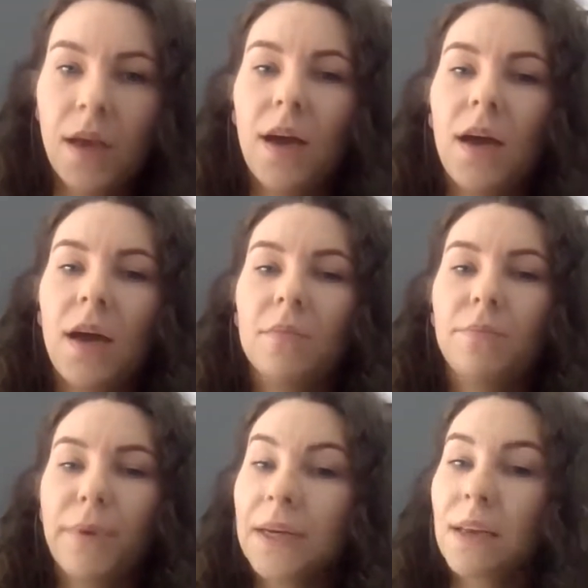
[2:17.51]

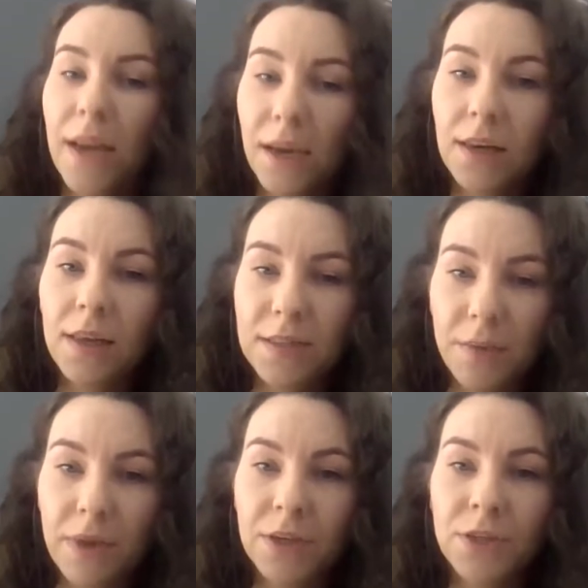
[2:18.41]
But luckily, as I
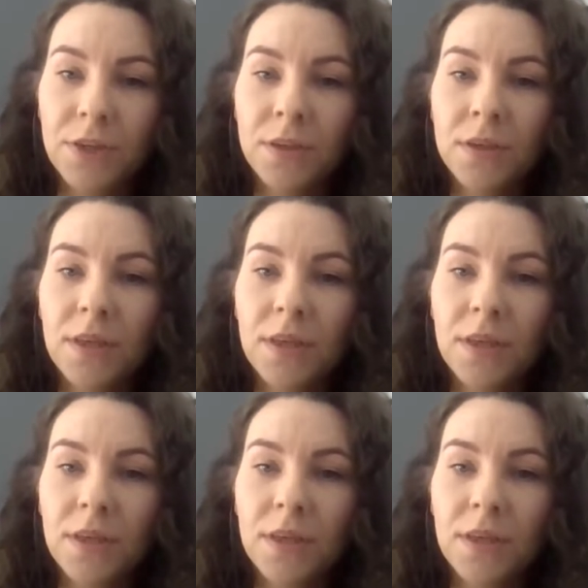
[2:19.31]
mentioned,